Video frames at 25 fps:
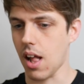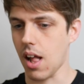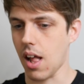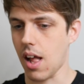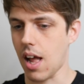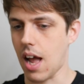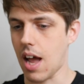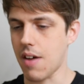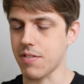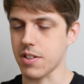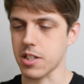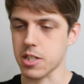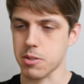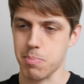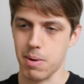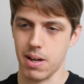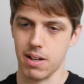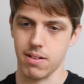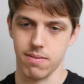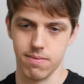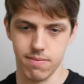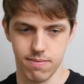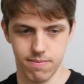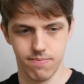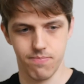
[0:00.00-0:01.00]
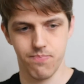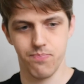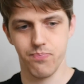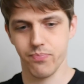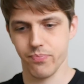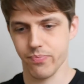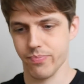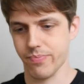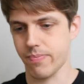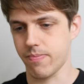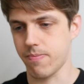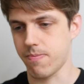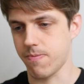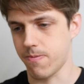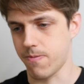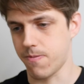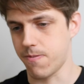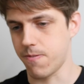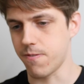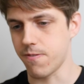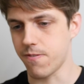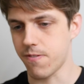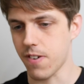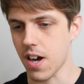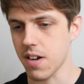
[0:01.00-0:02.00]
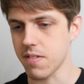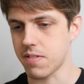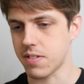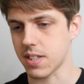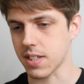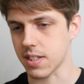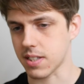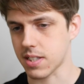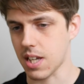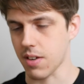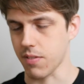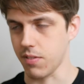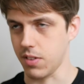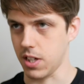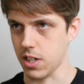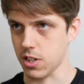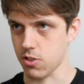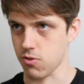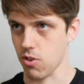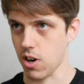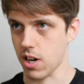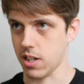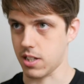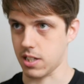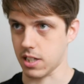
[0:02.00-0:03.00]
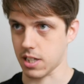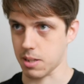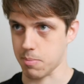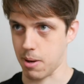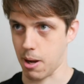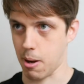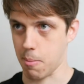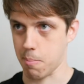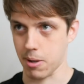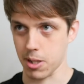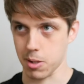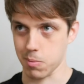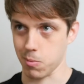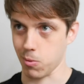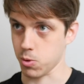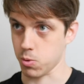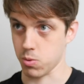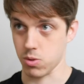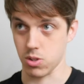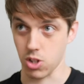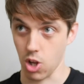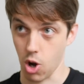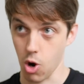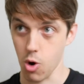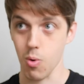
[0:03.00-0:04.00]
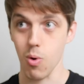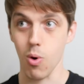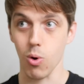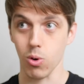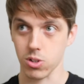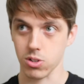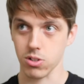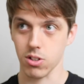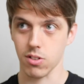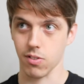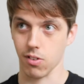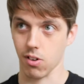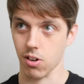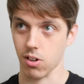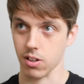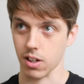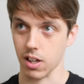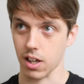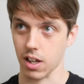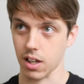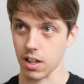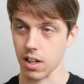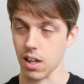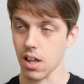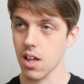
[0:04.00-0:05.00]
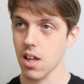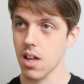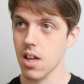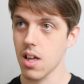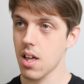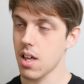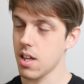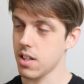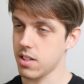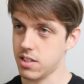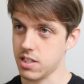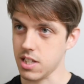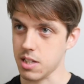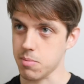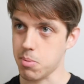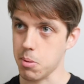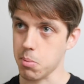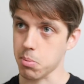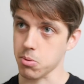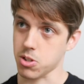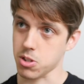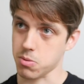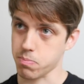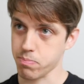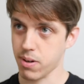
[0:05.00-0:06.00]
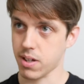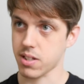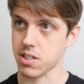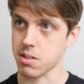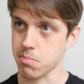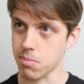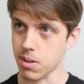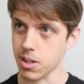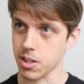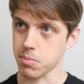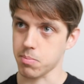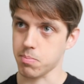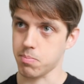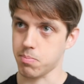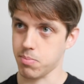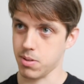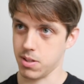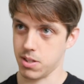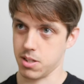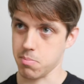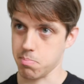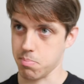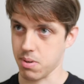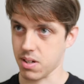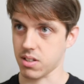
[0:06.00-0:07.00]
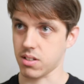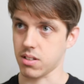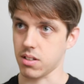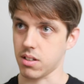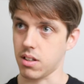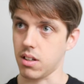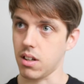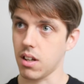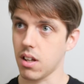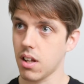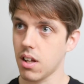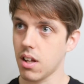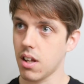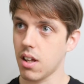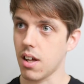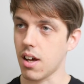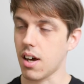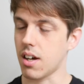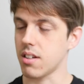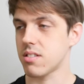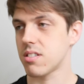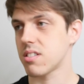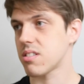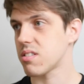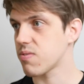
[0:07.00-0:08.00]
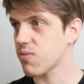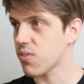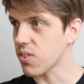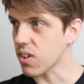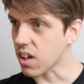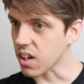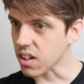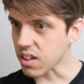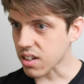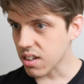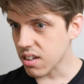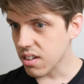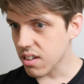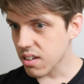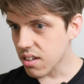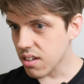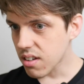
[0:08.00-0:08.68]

having spent 5, 6, 7 years writing about motherboards with no auto overclocking, seeing people just press a button. I just feel like,